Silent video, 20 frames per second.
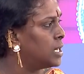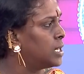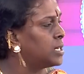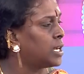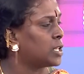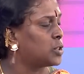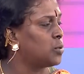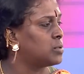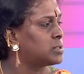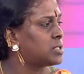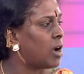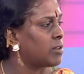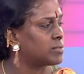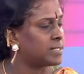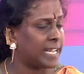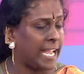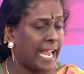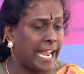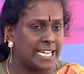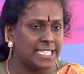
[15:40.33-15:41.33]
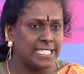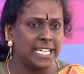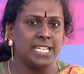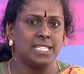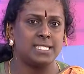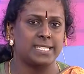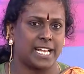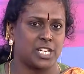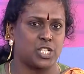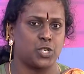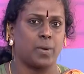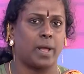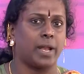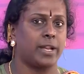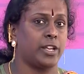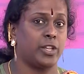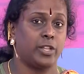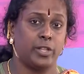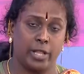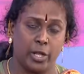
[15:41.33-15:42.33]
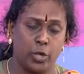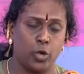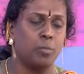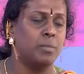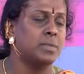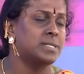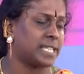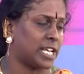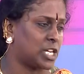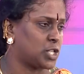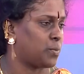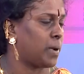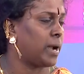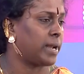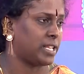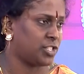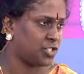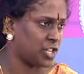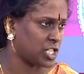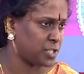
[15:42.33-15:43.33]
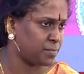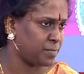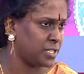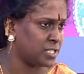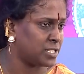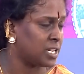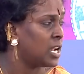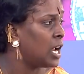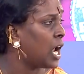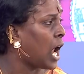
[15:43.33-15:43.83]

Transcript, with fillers: the 2018 sexuality, the human sexuality judgment,